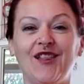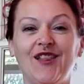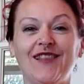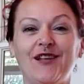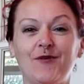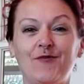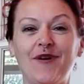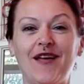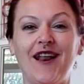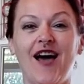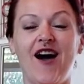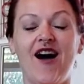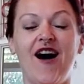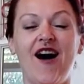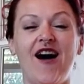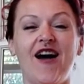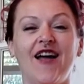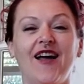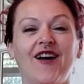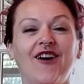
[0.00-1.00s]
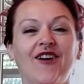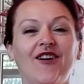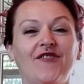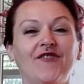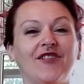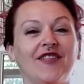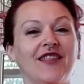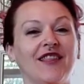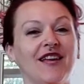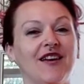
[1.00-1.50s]
a little bit higher
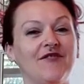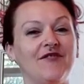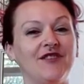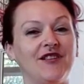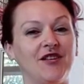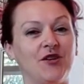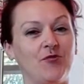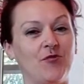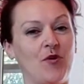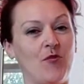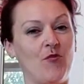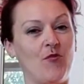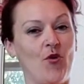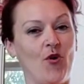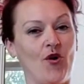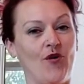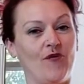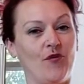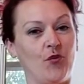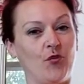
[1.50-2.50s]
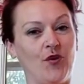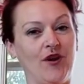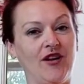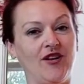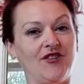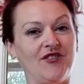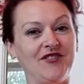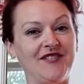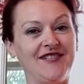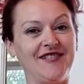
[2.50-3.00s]
of a lift, a little bit more of a
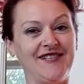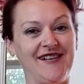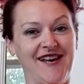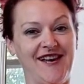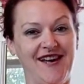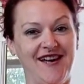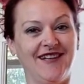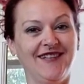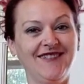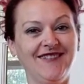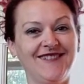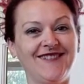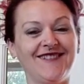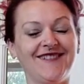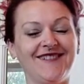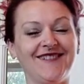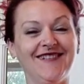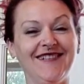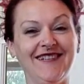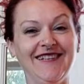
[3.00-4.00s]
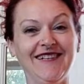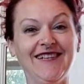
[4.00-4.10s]
regal stance.